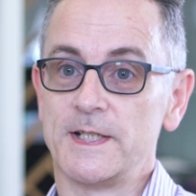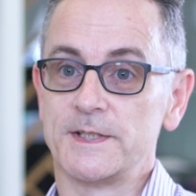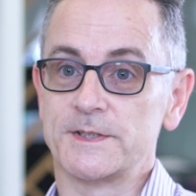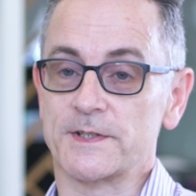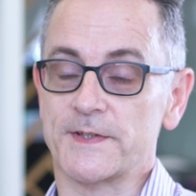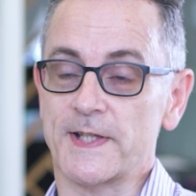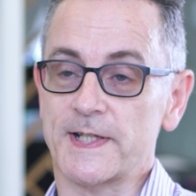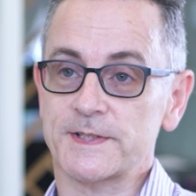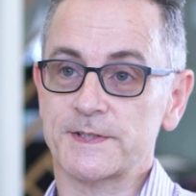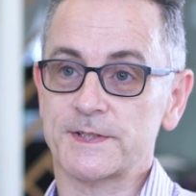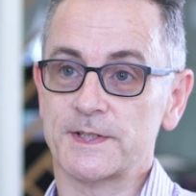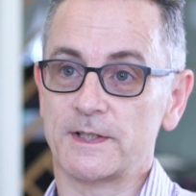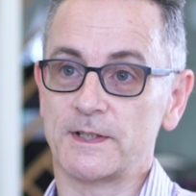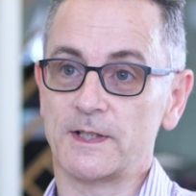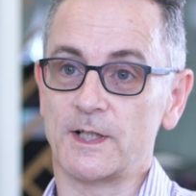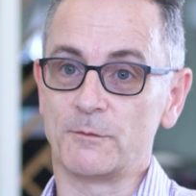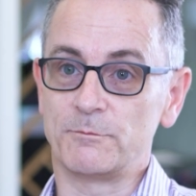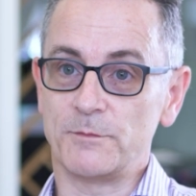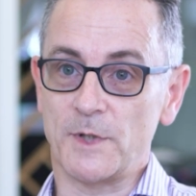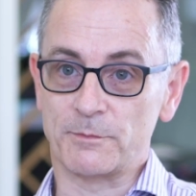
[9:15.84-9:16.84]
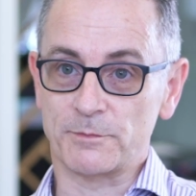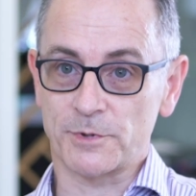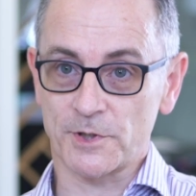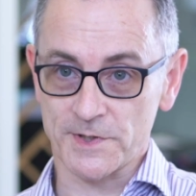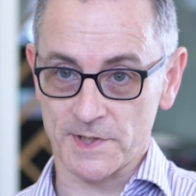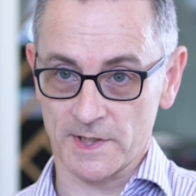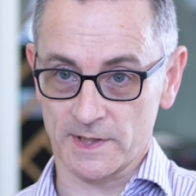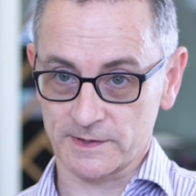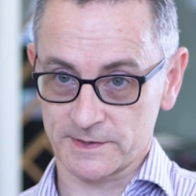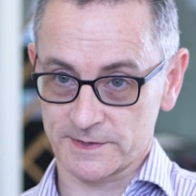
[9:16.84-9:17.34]
So that's a
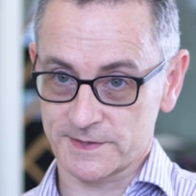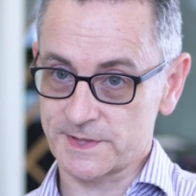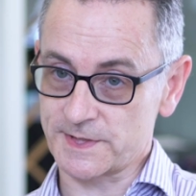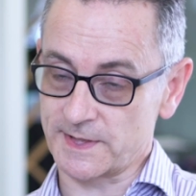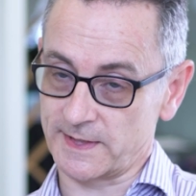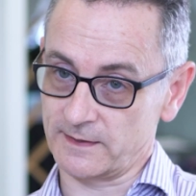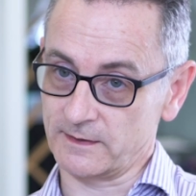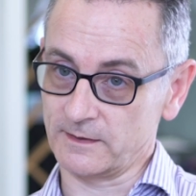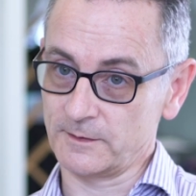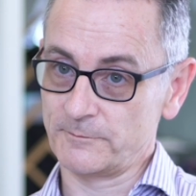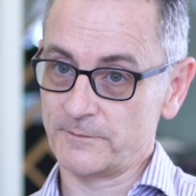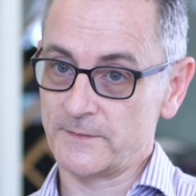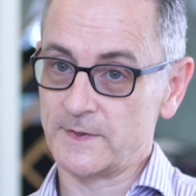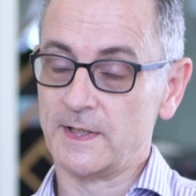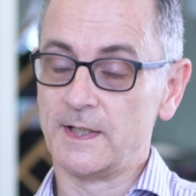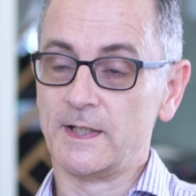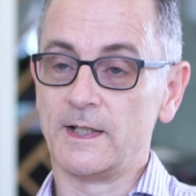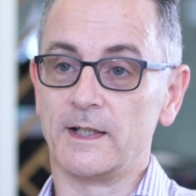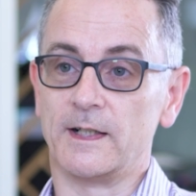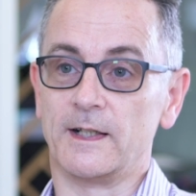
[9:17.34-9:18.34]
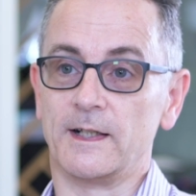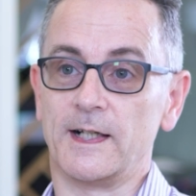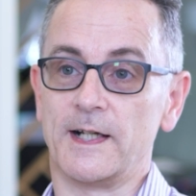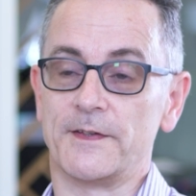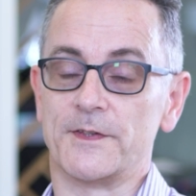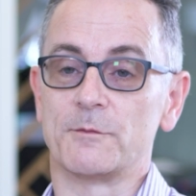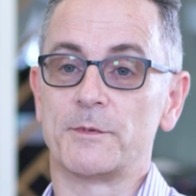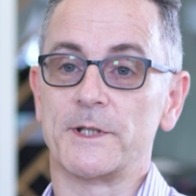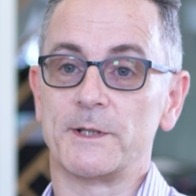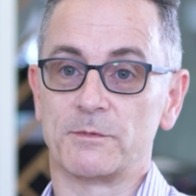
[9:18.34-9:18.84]
product sell,
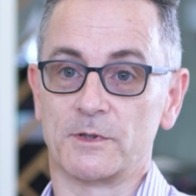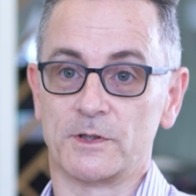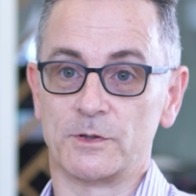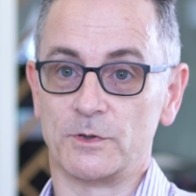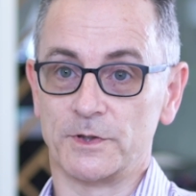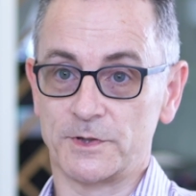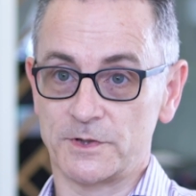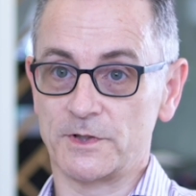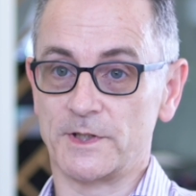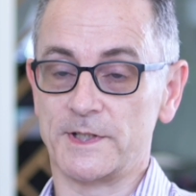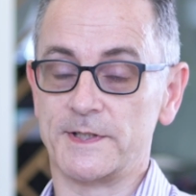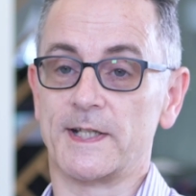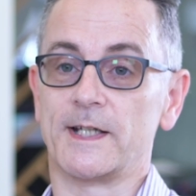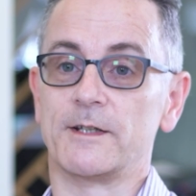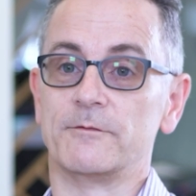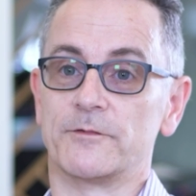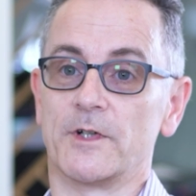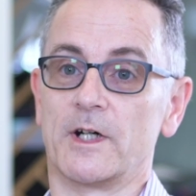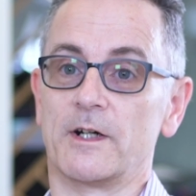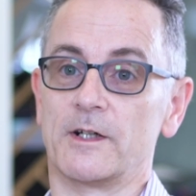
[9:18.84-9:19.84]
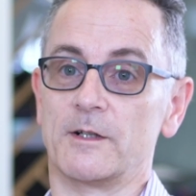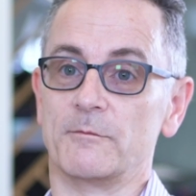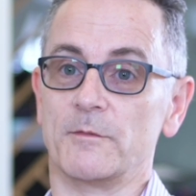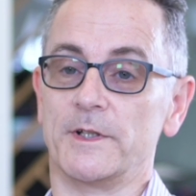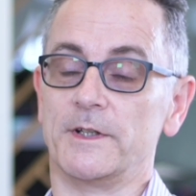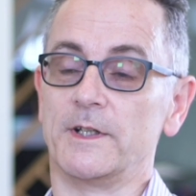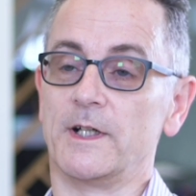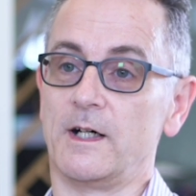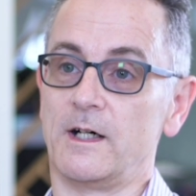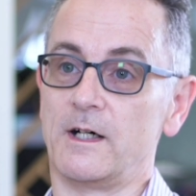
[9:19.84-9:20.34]
and the people who are good in that
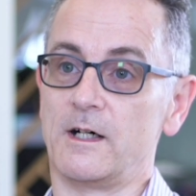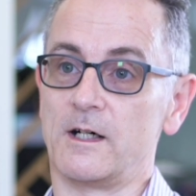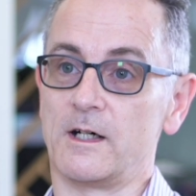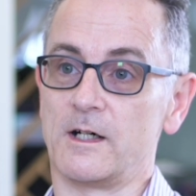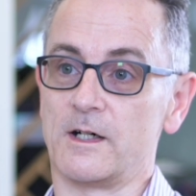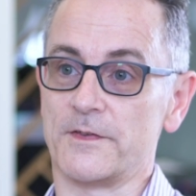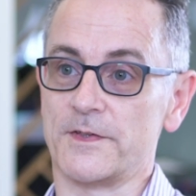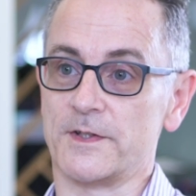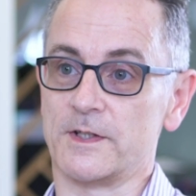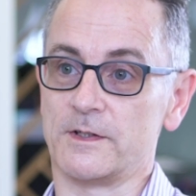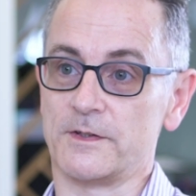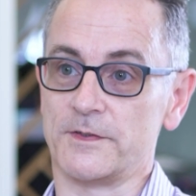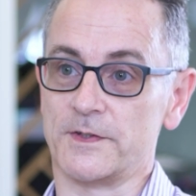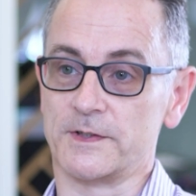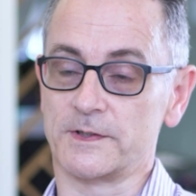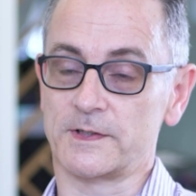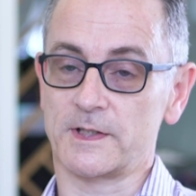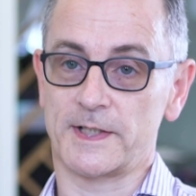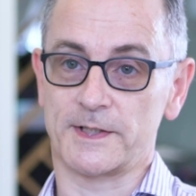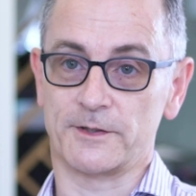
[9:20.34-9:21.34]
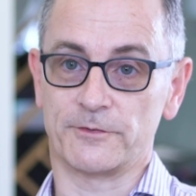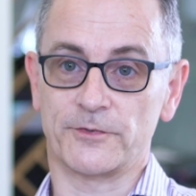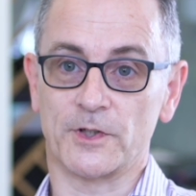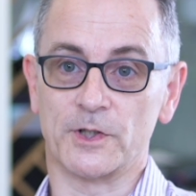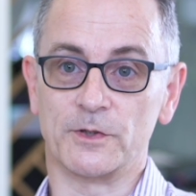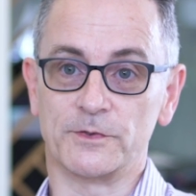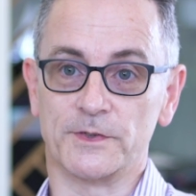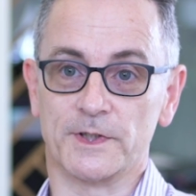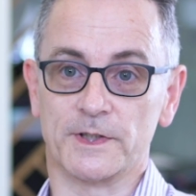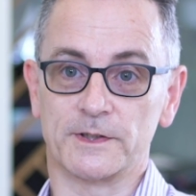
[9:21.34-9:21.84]
environment are the kind of
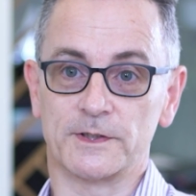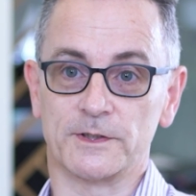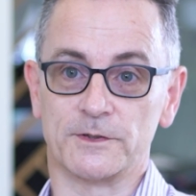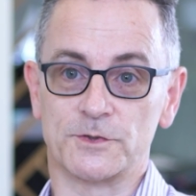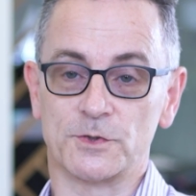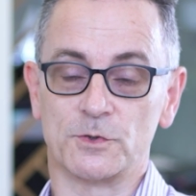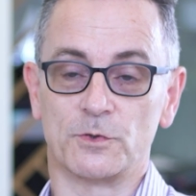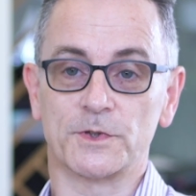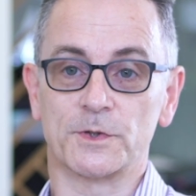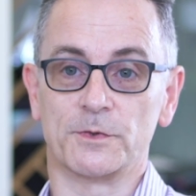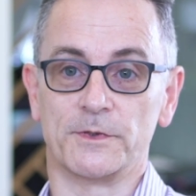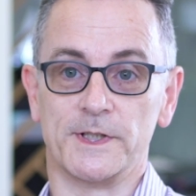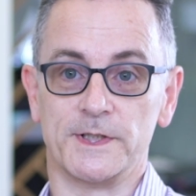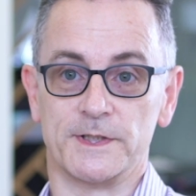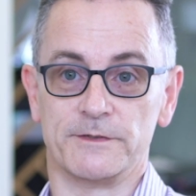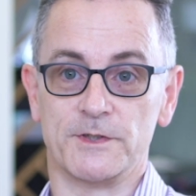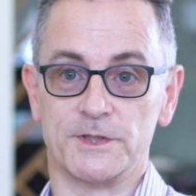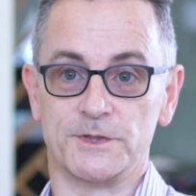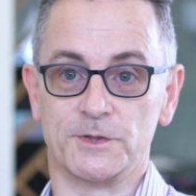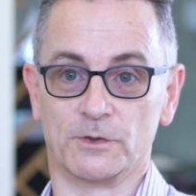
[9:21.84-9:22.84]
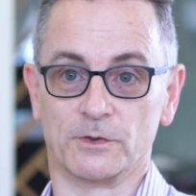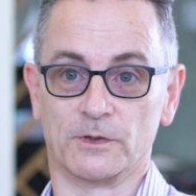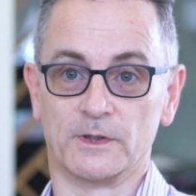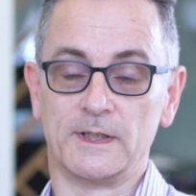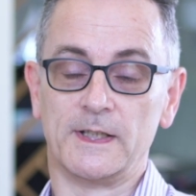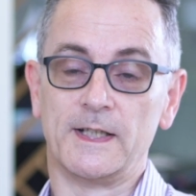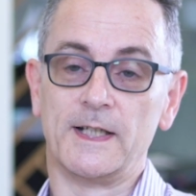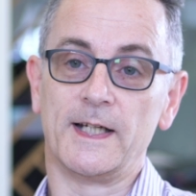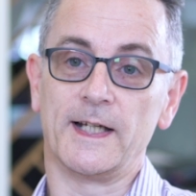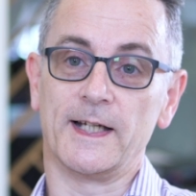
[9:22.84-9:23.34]
folk that can talk to an individual
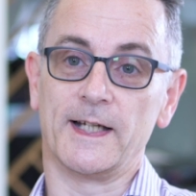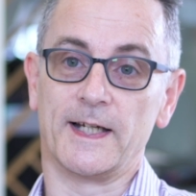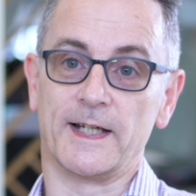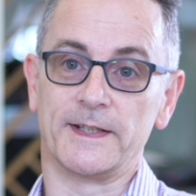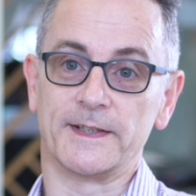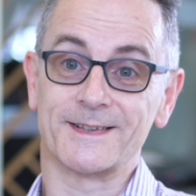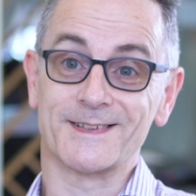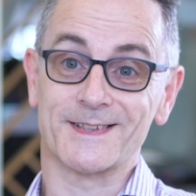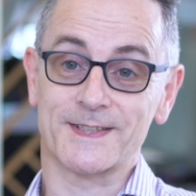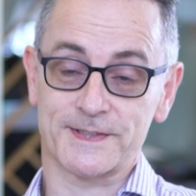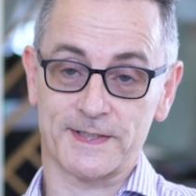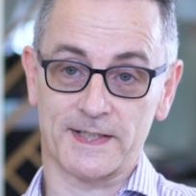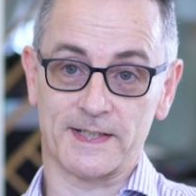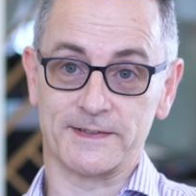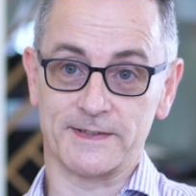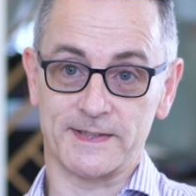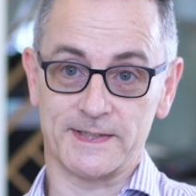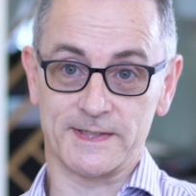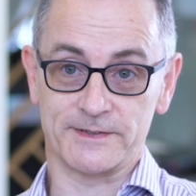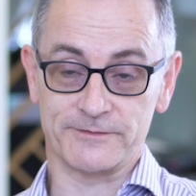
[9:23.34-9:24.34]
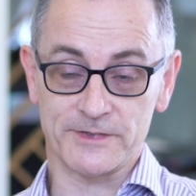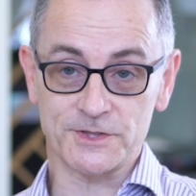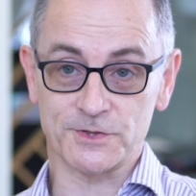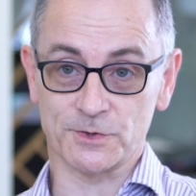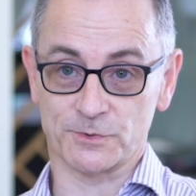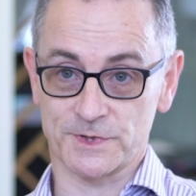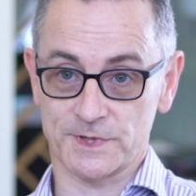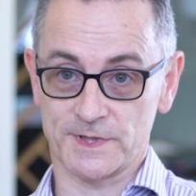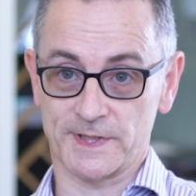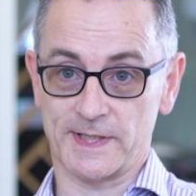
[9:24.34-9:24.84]
and understand the
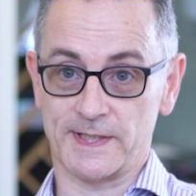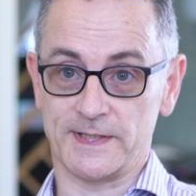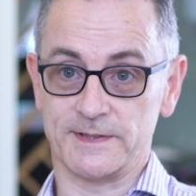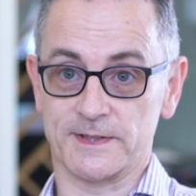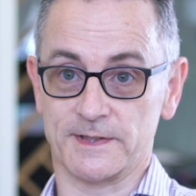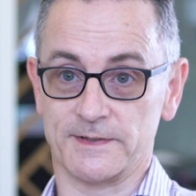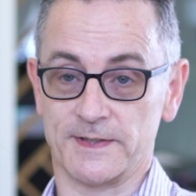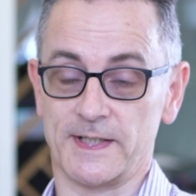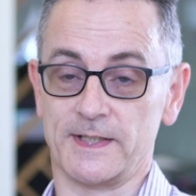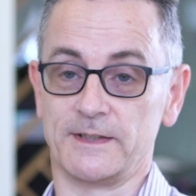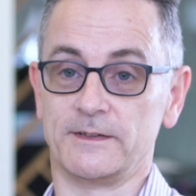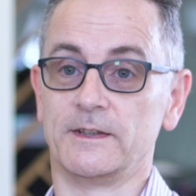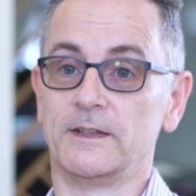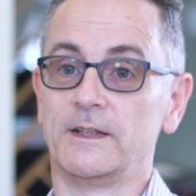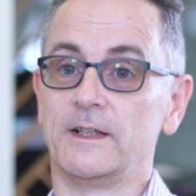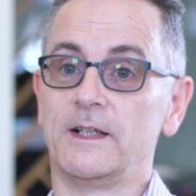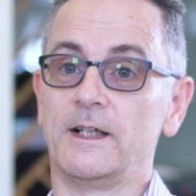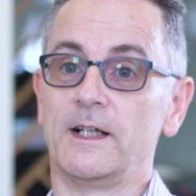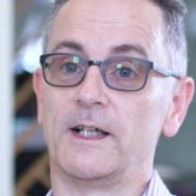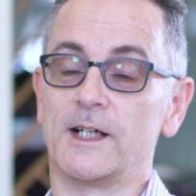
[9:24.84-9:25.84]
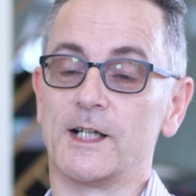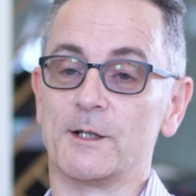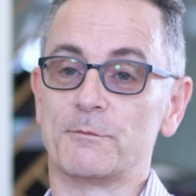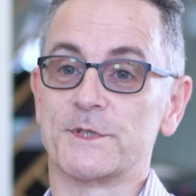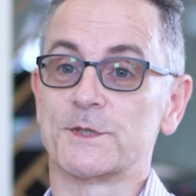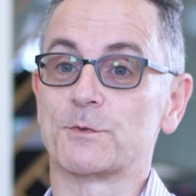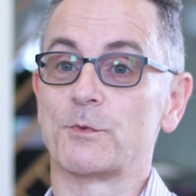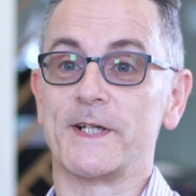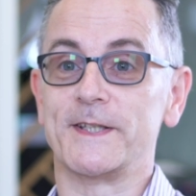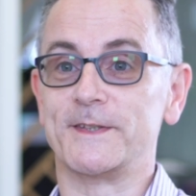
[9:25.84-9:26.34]
individual's needs, and then
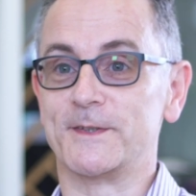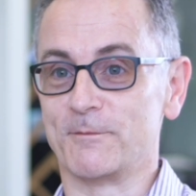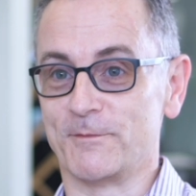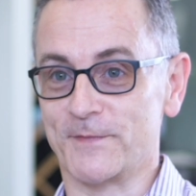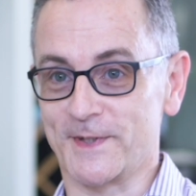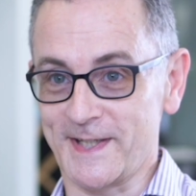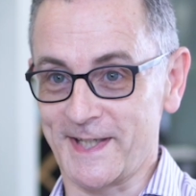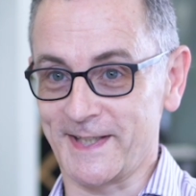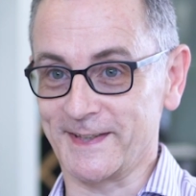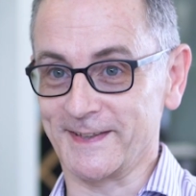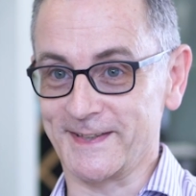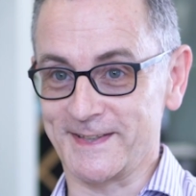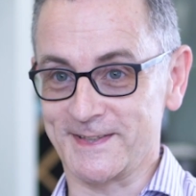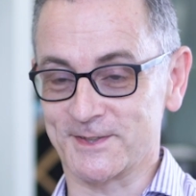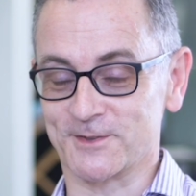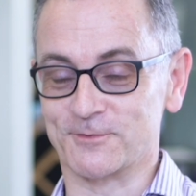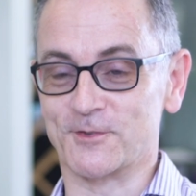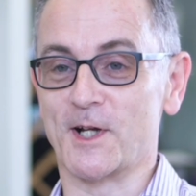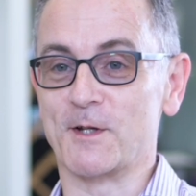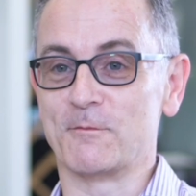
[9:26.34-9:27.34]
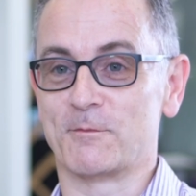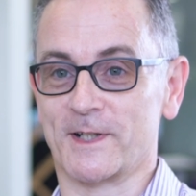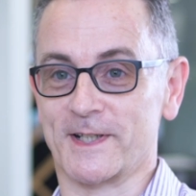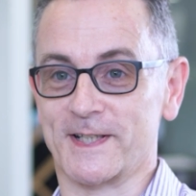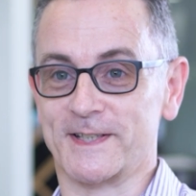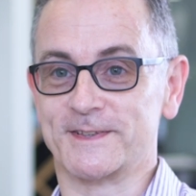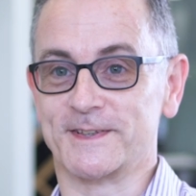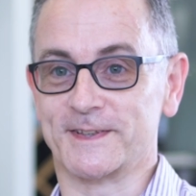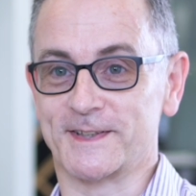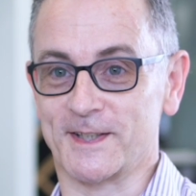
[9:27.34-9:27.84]
persuade them that Henley is the right
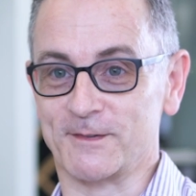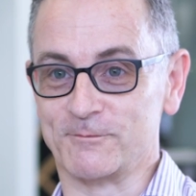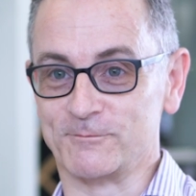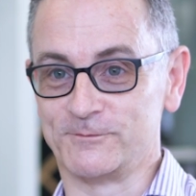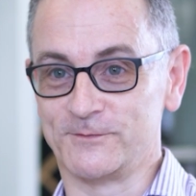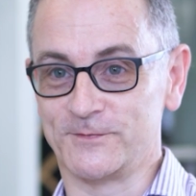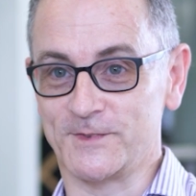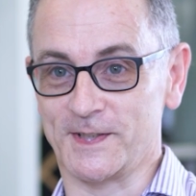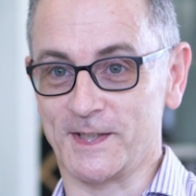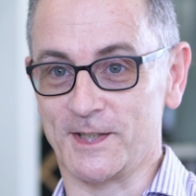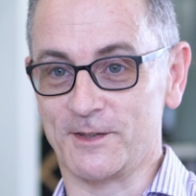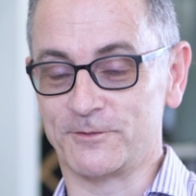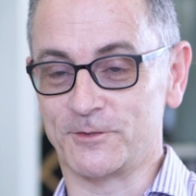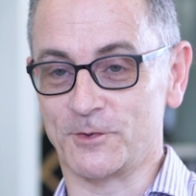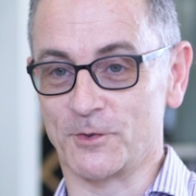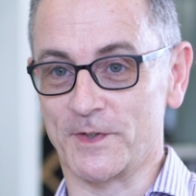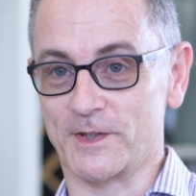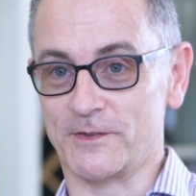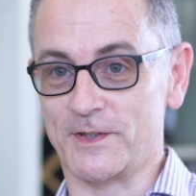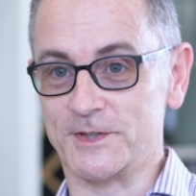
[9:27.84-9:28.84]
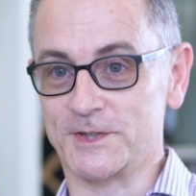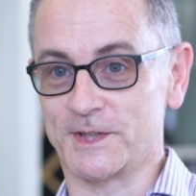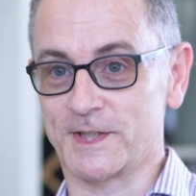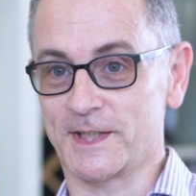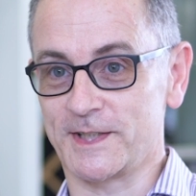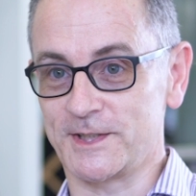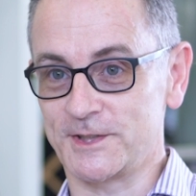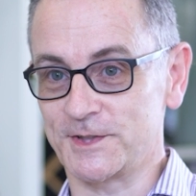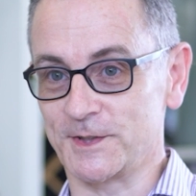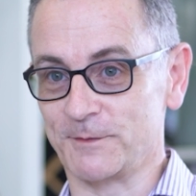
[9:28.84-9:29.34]
place to come for their
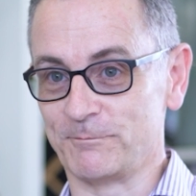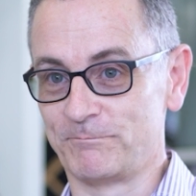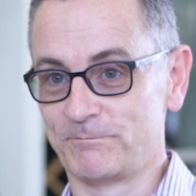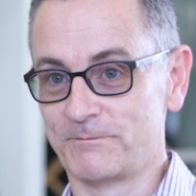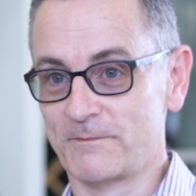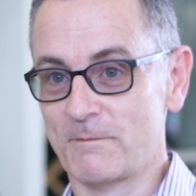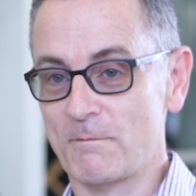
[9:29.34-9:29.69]
education.